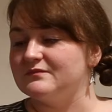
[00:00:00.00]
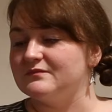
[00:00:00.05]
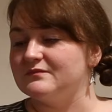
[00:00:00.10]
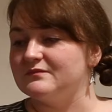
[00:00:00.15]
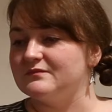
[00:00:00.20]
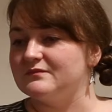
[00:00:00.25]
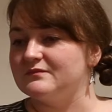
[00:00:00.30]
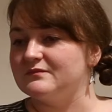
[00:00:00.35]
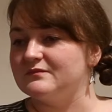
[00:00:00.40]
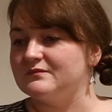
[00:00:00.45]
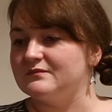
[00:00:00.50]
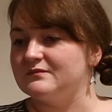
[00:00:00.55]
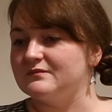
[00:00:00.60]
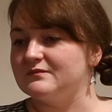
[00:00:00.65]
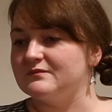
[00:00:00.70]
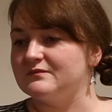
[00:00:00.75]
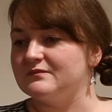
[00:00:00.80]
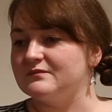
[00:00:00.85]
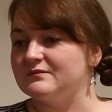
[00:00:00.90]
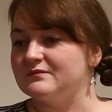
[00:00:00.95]

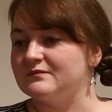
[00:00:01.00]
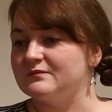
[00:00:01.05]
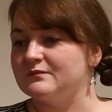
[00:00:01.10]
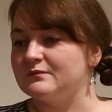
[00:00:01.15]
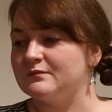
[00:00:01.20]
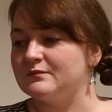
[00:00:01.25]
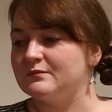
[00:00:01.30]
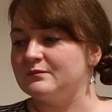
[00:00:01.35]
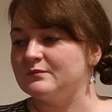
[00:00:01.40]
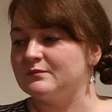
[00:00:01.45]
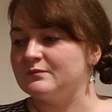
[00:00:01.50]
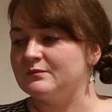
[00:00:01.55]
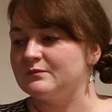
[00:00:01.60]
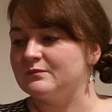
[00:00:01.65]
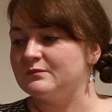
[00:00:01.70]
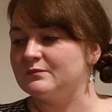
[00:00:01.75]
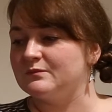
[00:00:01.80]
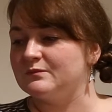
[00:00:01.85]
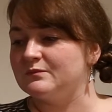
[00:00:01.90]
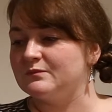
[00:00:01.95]

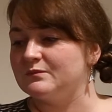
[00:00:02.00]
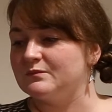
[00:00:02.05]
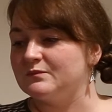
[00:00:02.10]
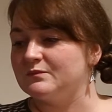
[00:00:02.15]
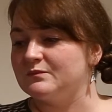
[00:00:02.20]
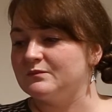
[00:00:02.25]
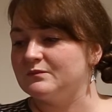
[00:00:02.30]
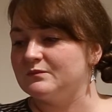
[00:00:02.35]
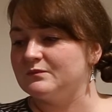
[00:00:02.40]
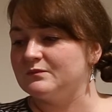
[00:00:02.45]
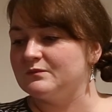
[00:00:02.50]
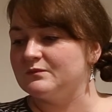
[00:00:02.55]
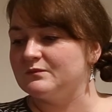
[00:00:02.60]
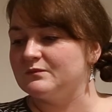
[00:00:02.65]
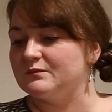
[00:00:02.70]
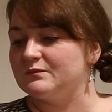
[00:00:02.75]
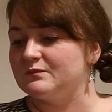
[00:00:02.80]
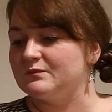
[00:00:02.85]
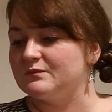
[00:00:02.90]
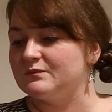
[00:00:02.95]

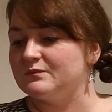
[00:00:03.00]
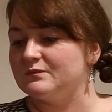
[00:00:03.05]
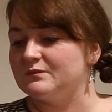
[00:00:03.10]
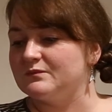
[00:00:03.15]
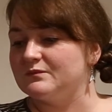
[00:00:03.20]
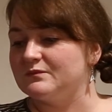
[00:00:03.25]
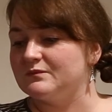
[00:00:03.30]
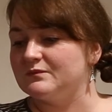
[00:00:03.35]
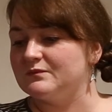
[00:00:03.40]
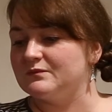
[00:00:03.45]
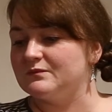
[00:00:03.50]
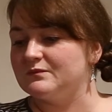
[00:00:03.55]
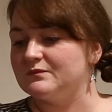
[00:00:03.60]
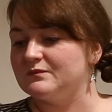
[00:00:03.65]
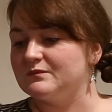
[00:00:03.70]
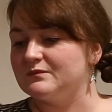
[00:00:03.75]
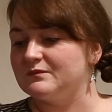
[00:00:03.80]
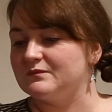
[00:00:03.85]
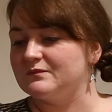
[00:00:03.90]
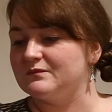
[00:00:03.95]

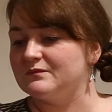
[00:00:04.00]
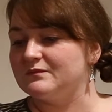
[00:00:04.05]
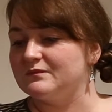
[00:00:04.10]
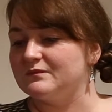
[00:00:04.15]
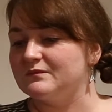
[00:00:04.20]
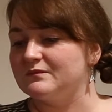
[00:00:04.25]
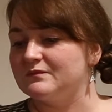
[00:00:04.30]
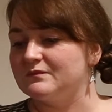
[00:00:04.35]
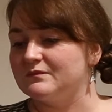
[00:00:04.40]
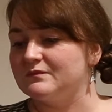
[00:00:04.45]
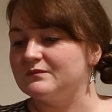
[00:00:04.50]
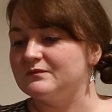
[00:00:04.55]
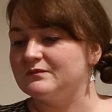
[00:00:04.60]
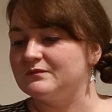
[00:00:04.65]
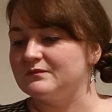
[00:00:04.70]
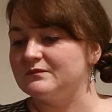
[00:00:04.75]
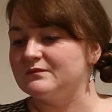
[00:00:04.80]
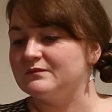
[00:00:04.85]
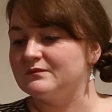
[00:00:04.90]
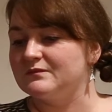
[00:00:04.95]

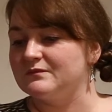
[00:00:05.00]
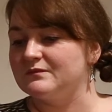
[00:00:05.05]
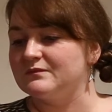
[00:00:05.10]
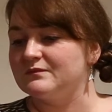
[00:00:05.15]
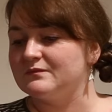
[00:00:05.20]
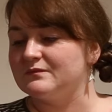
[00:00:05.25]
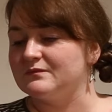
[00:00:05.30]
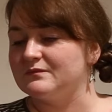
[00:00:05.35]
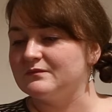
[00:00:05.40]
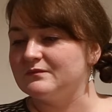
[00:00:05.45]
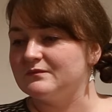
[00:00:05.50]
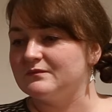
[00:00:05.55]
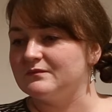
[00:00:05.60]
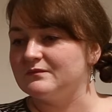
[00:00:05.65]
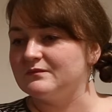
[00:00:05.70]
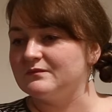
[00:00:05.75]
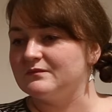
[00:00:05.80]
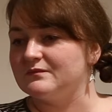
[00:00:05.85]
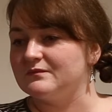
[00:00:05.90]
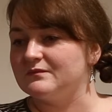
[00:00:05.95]

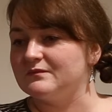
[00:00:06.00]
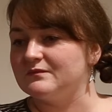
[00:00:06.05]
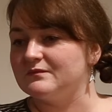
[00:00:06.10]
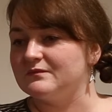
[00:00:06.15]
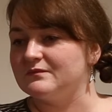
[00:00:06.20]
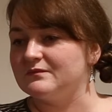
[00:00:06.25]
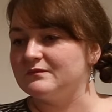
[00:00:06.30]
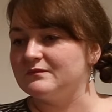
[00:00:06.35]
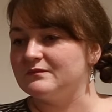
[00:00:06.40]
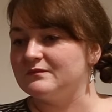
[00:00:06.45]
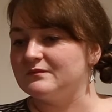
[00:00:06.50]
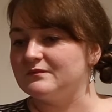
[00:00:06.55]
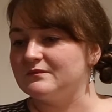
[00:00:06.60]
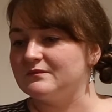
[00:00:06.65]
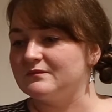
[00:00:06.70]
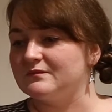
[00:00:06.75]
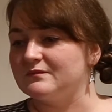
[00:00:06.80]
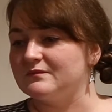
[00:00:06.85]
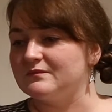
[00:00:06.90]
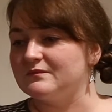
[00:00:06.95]

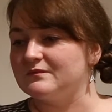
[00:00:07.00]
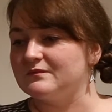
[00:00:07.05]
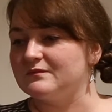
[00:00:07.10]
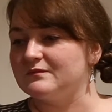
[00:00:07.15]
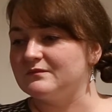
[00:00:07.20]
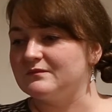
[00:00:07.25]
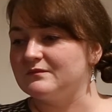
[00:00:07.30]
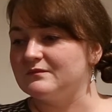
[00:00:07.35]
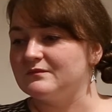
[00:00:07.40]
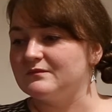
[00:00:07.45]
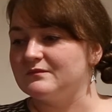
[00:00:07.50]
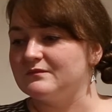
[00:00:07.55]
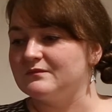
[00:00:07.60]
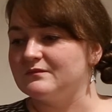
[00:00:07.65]
(not speaking)